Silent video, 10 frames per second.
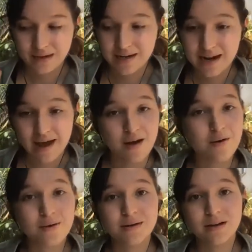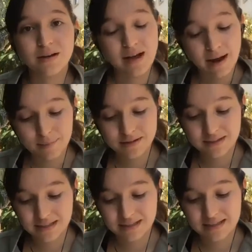Now, hybrid
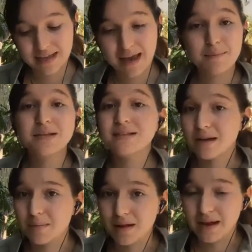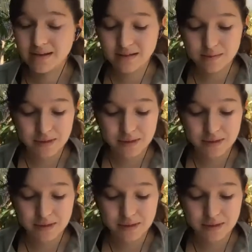seeds can be stabilized,